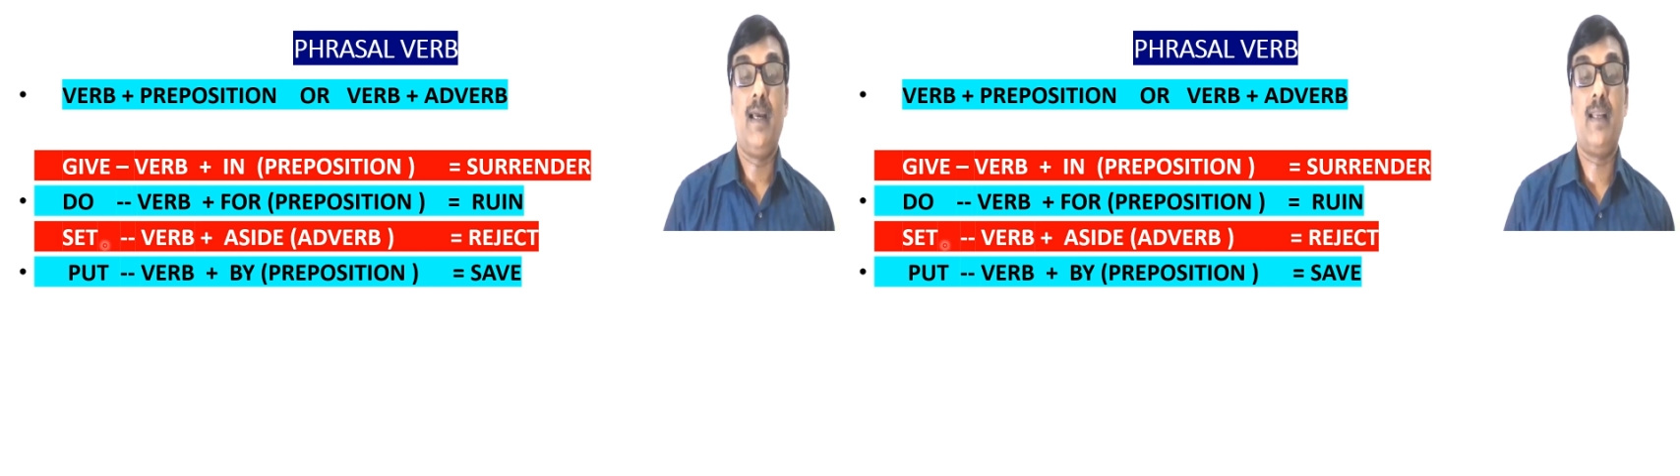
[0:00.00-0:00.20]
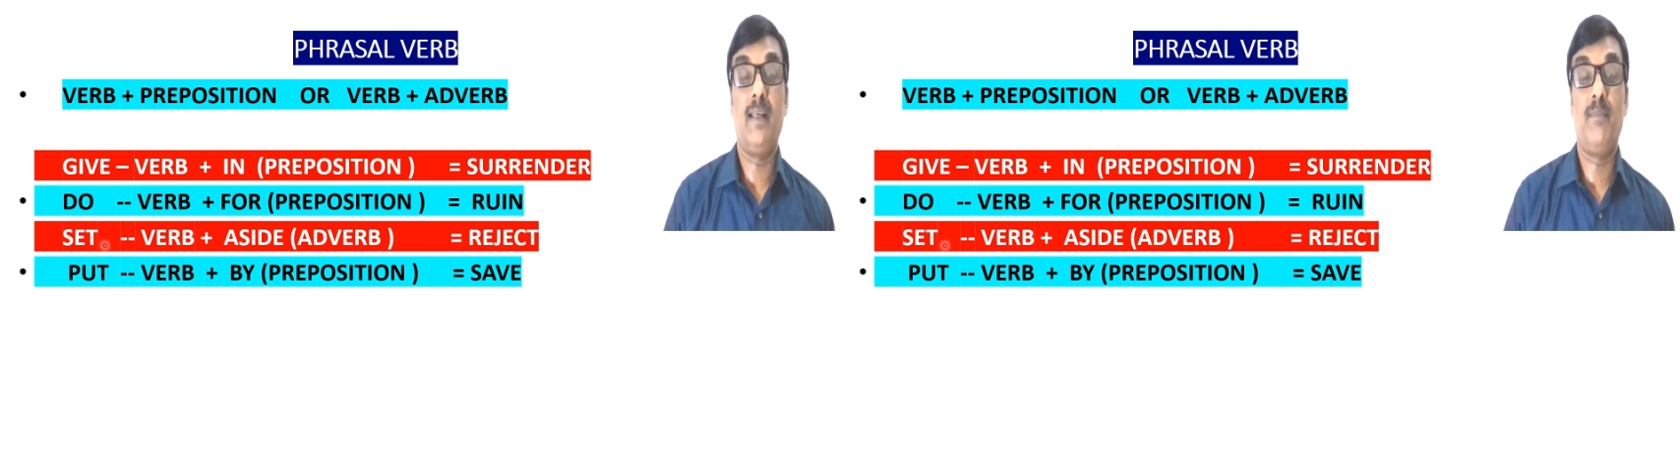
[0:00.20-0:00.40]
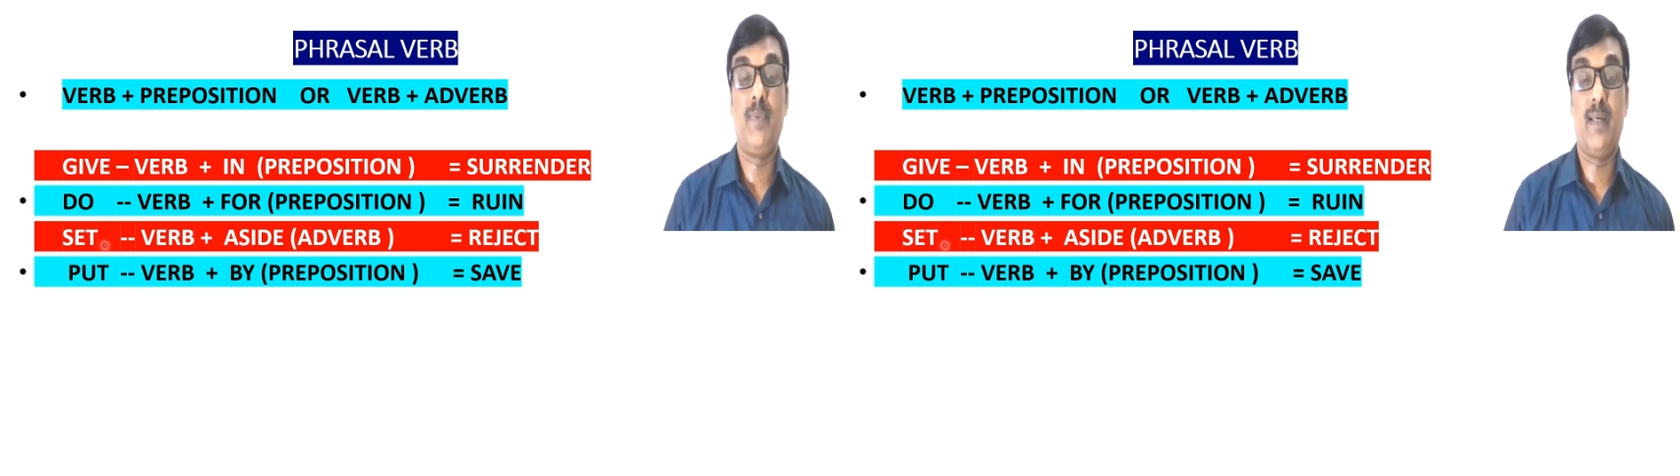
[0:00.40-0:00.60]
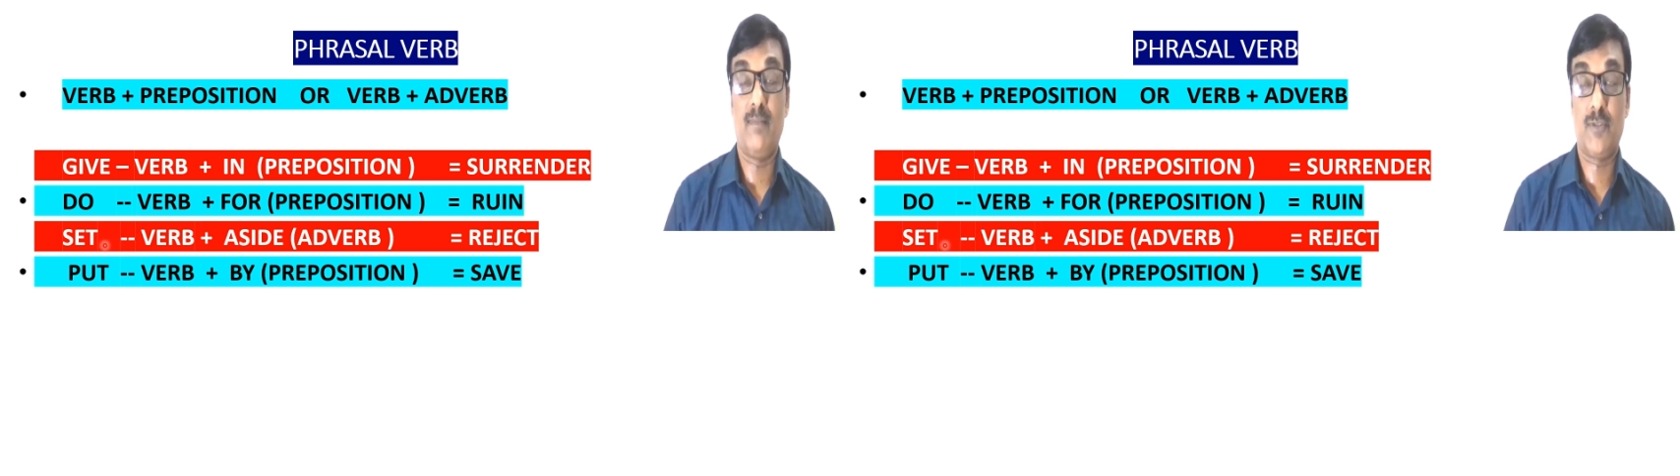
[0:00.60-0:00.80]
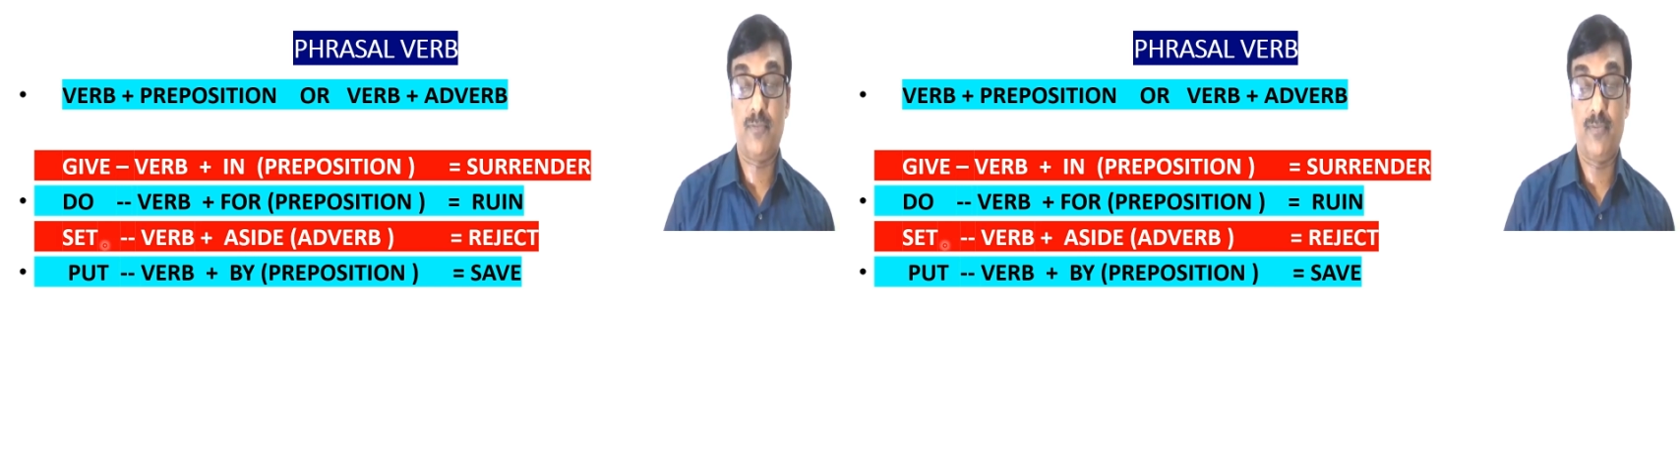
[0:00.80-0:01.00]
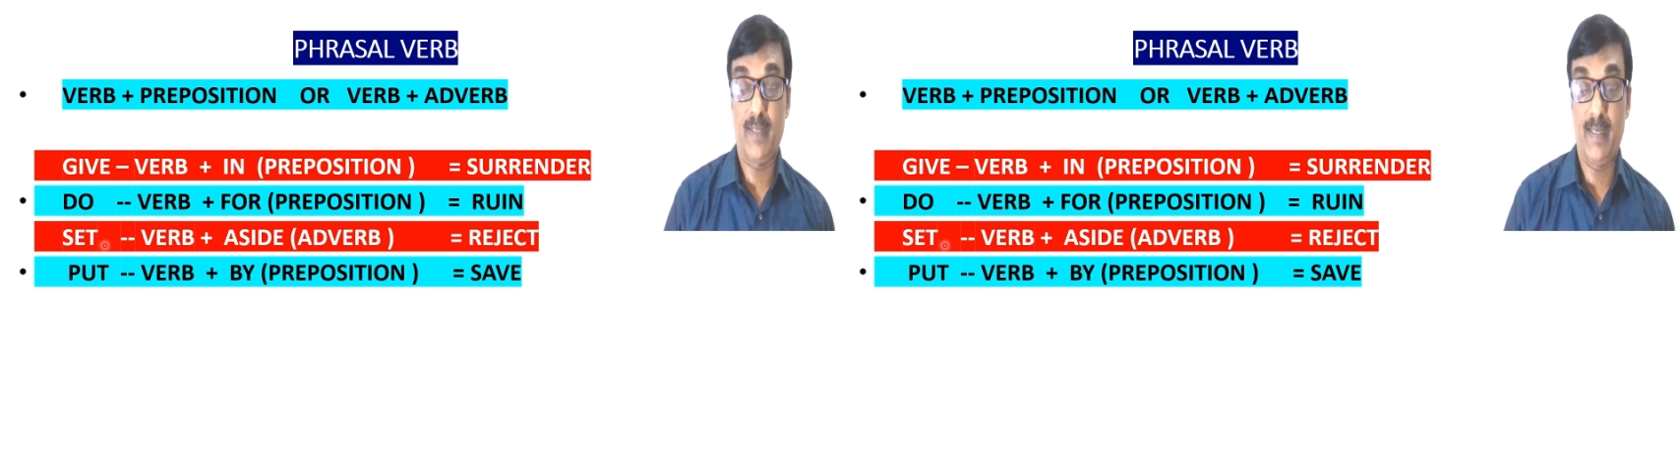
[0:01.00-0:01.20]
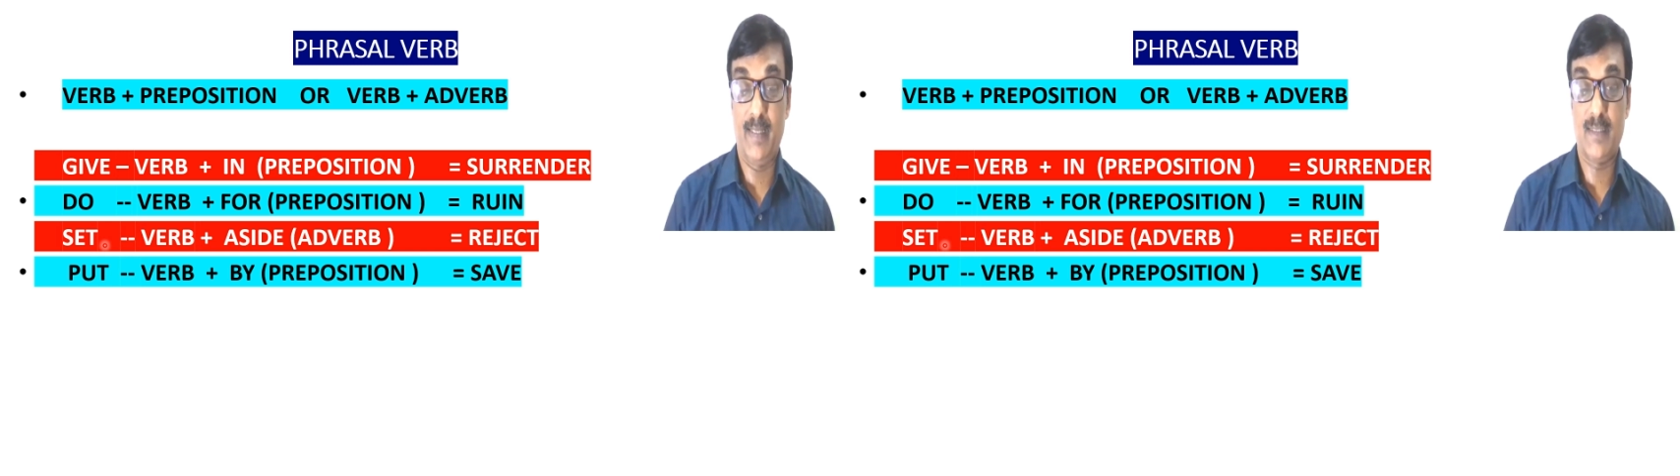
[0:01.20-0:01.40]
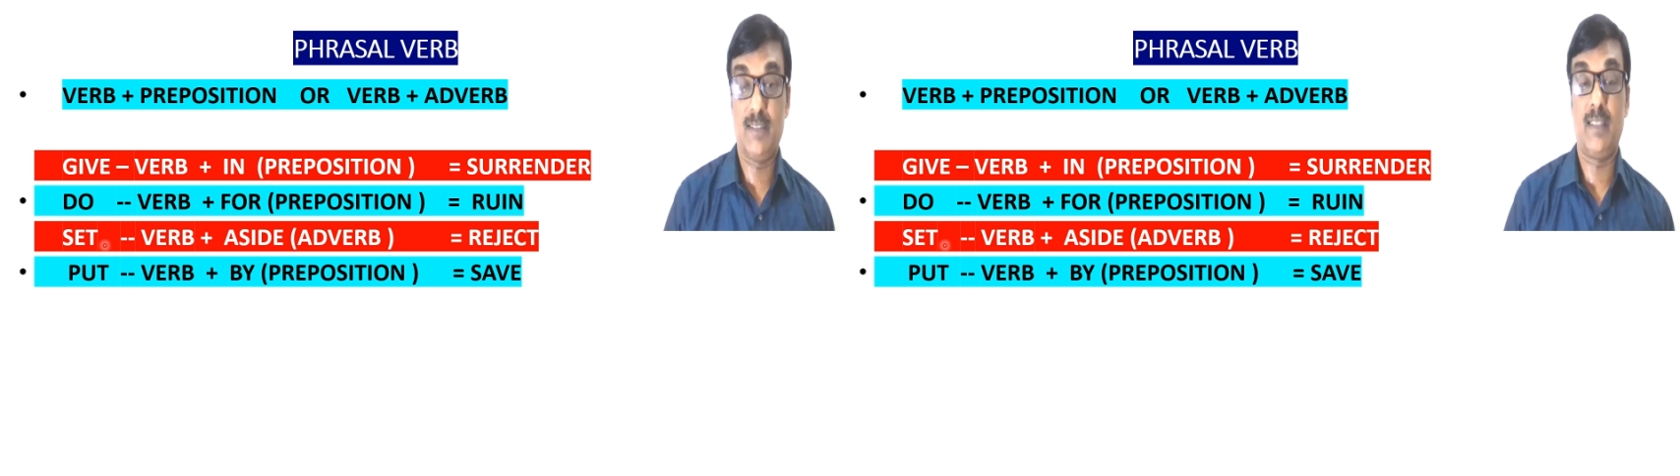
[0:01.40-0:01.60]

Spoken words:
and it becomes phrase,